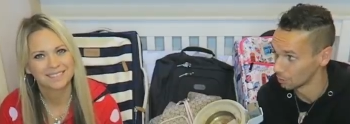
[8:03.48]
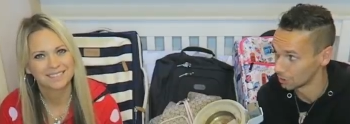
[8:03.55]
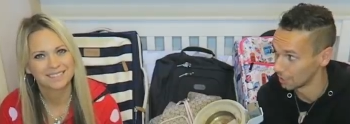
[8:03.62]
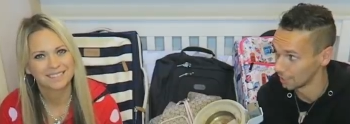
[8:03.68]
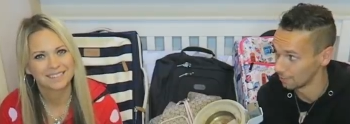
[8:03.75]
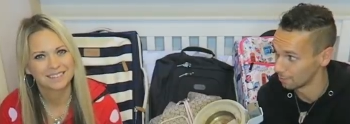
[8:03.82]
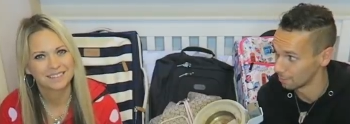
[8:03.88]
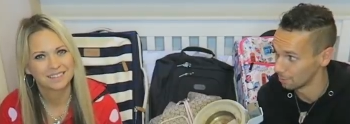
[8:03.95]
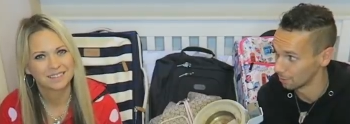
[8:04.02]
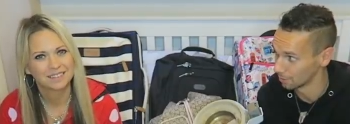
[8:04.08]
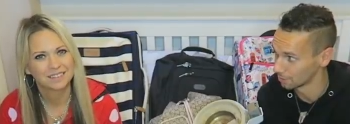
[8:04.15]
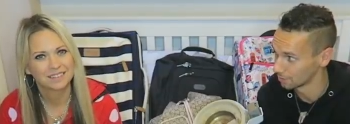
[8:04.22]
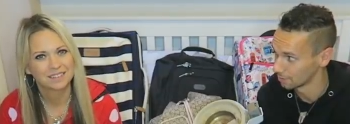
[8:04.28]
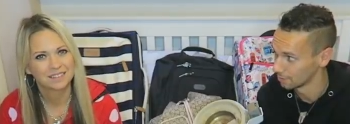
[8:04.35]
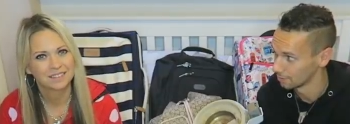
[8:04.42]
Speaker 1: watched any of the
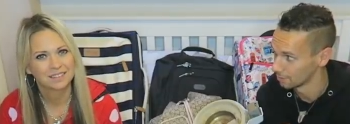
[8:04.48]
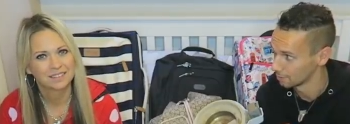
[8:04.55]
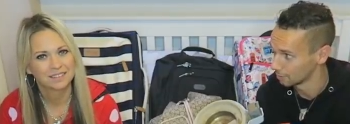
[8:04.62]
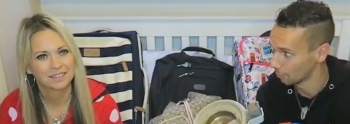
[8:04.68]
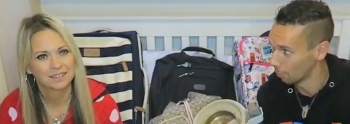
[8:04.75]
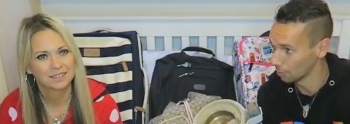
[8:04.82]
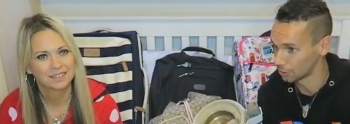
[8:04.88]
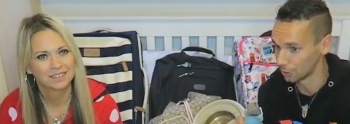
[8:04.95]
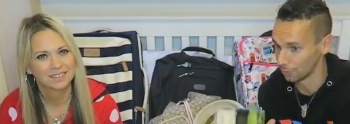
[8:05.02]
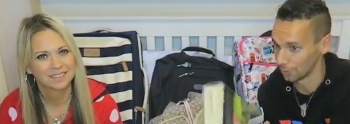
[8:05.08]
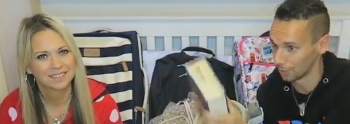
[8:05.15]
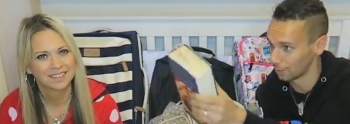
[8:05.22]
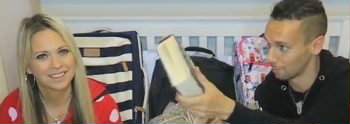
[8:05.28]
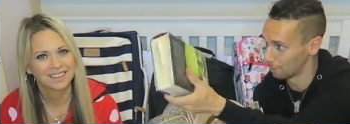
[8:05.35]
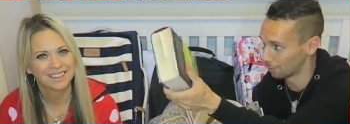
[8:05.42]
books. You're watching
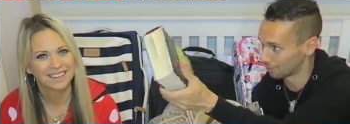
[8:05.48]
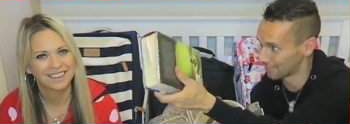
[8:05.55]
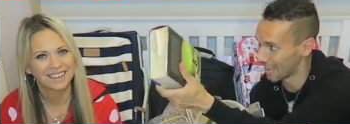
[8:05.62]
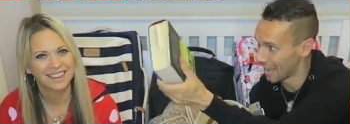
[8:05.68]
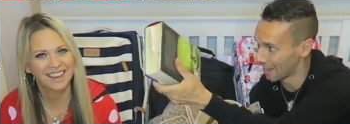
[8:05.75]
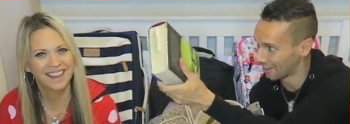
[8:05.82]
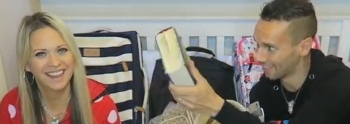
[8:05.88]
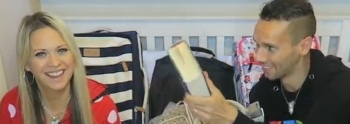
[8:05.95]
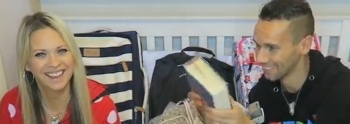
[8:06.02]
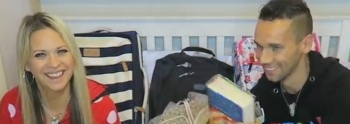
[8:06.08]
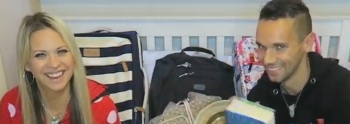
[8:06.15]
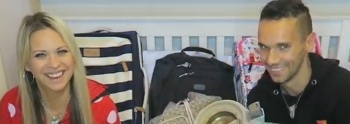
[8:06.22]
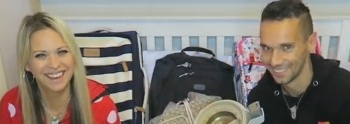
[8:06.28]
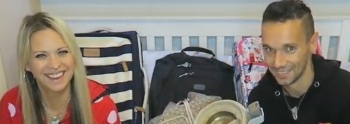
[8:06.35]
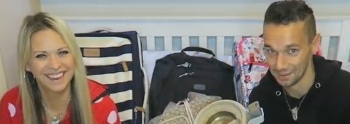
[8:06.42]
one of the books now.
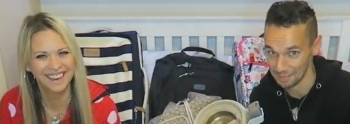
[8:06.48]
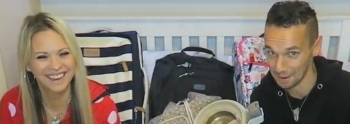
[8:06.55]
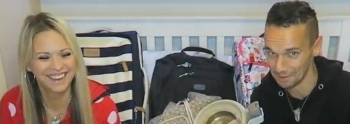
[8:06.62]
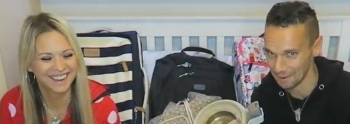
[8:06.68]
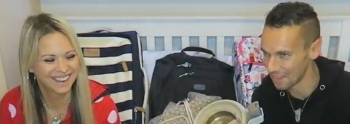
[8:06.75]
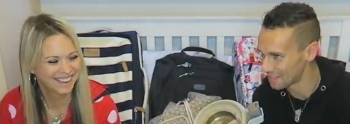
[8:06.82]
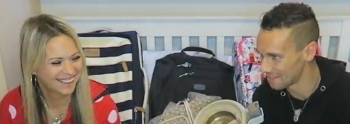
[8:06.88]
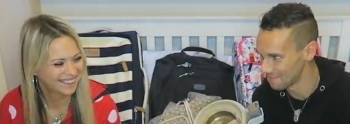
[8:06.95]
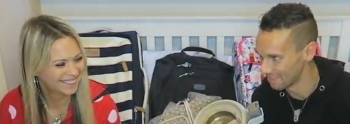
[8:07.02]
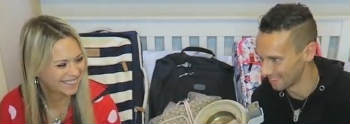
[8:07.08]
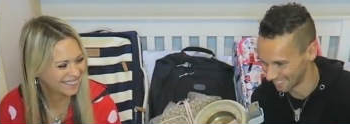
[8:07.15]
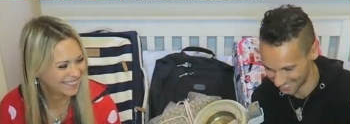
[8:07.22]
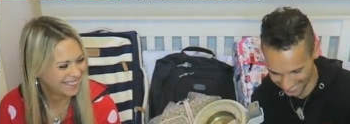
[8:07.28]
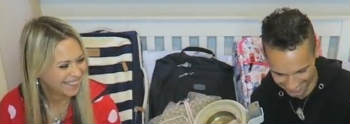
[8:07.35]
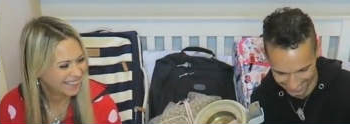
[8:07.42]
You mean read the
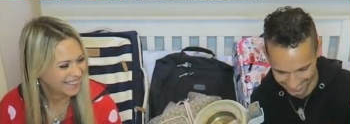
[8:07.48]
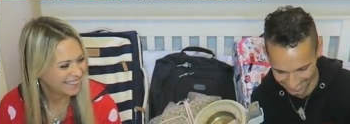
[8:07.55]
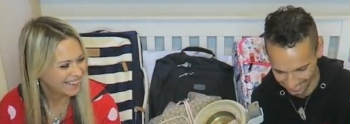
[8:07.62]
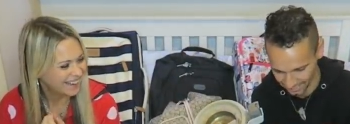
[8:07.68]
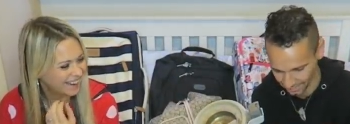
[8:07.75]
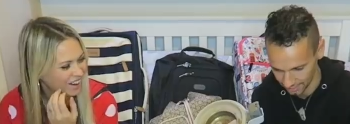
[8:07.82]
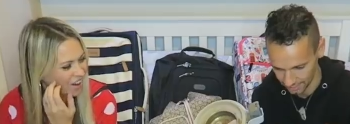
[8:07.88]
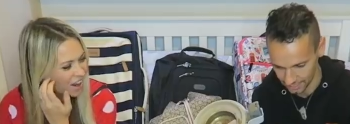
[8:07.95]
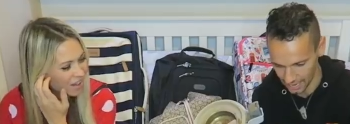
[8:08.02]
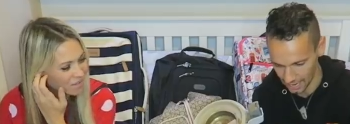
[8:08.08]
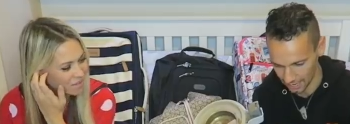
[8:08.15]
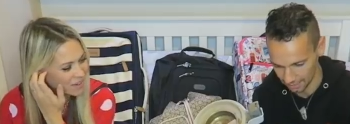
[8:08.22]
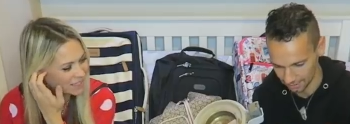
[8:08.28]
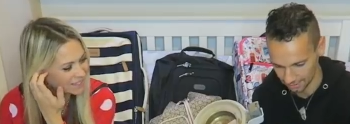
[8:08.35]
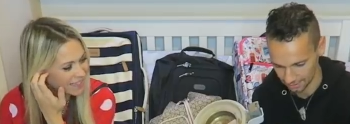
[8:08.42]
books?
Speaker 2: Yeah, I
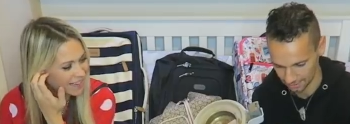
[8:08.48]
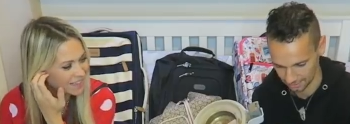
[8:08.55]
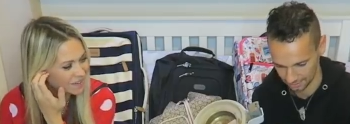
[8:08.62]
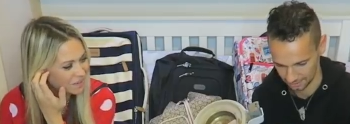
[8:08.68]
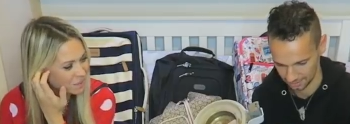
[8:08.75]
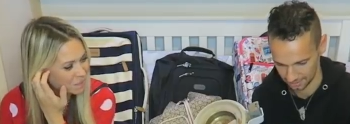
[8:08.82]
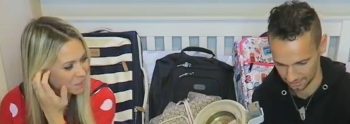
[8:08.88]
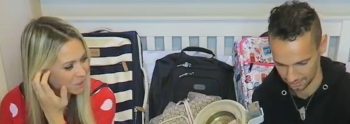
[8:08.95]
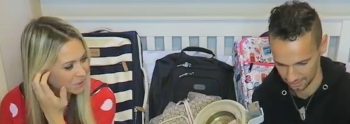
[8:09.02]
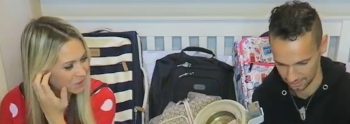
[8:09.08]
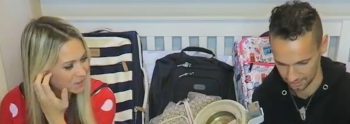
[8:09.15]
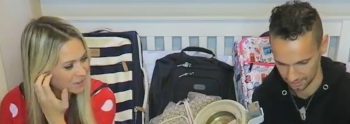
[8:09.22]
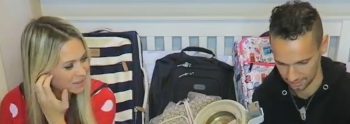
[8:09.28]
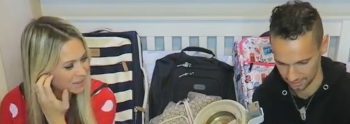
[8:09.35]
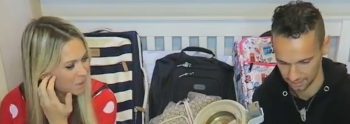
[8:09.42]
haven't read any of the
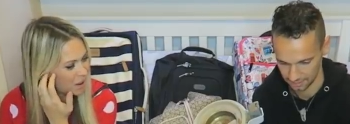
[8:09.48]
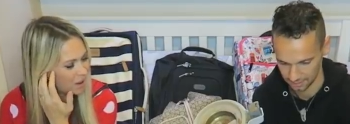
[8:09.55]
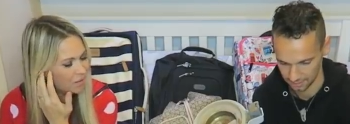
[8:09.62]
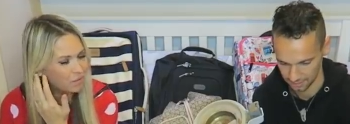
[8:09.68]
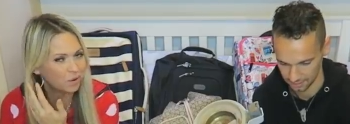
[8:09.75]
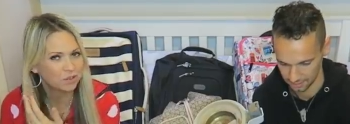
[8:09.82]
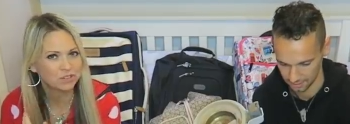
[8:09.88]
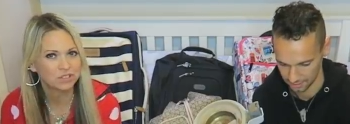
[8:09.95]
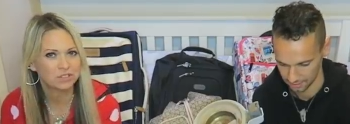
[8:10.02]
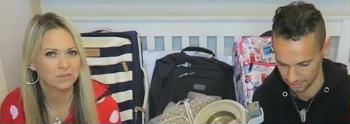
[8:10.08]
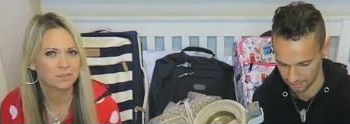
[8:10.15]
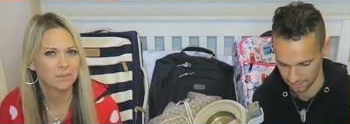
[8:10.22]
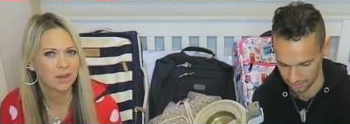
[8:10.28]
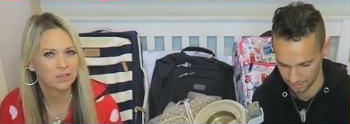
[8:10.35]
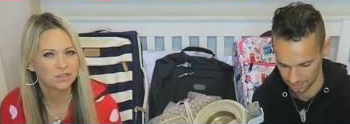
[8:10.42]
books, but I've
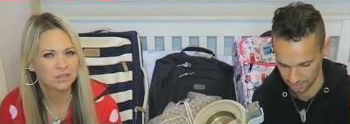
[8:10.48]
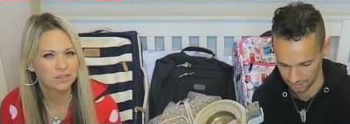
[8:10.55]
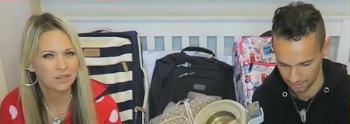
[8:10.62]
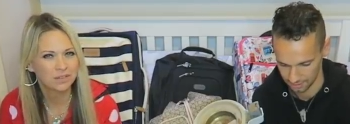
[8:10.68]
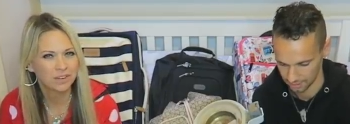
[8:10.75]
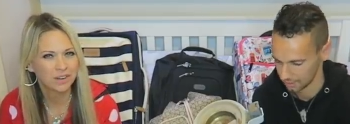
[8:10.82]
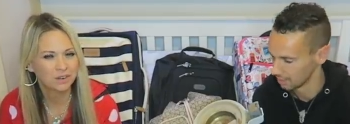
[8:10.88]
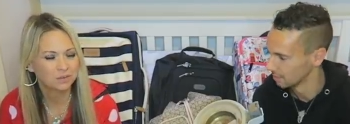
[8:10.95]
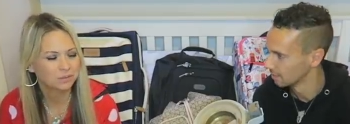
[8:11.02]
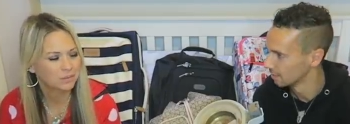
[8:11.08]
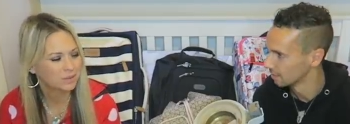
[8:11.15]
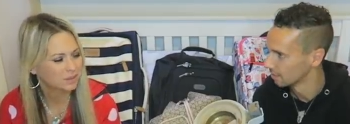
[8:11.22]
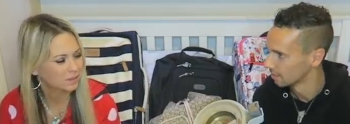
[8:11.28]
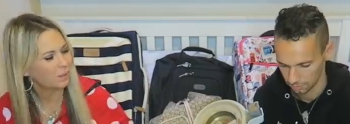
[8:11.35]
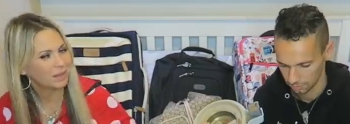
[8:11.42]
watched most of the
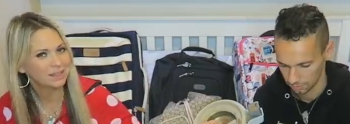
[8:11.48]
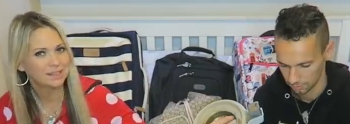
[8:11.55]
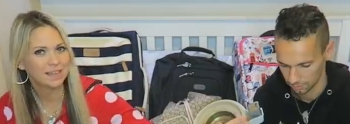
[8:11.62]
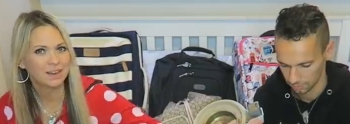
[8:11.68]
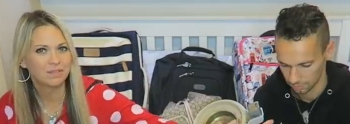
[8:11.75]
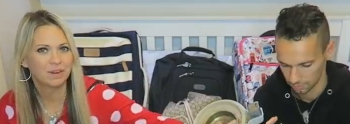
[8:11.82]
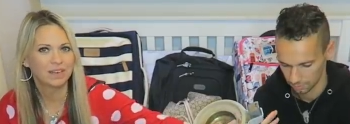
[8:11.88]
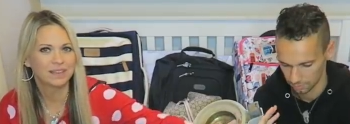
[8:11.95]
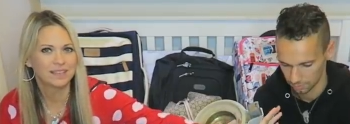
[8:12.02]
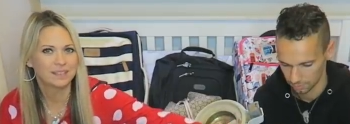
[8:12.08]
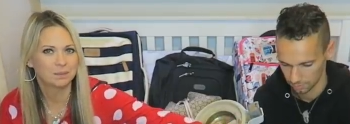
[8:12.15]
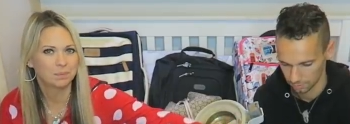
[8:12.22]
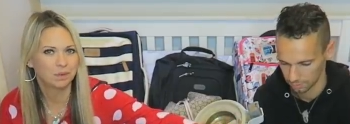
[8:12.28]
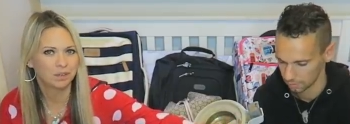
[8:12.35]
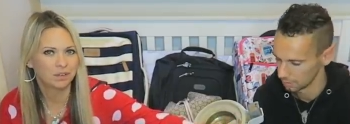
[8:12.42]
films. Once they've read
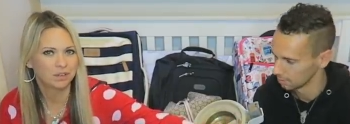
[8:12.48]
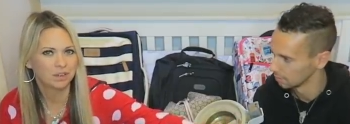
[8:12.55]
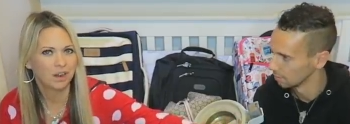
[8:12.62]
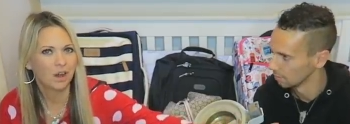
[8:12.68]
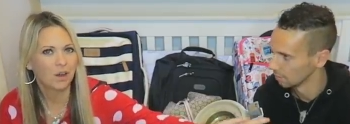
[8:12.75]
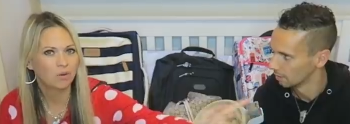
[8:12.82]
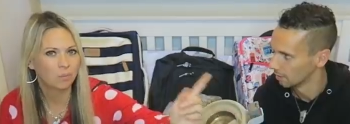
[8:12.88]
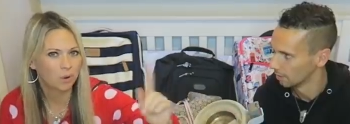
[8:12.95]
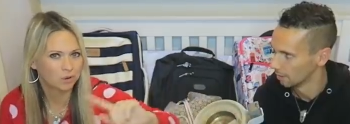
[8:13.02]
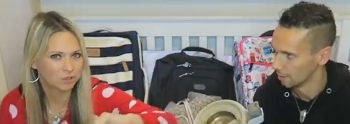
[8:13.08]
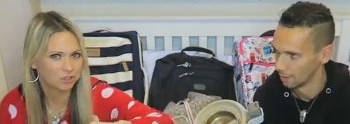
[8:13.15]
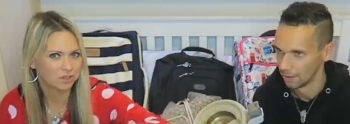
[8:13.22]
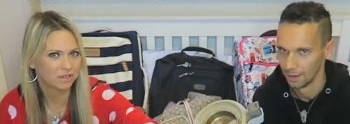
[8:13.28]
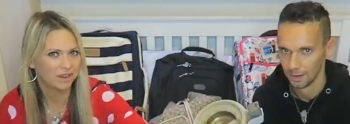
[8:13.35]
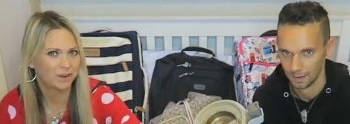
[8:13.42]
this book, I'll watch the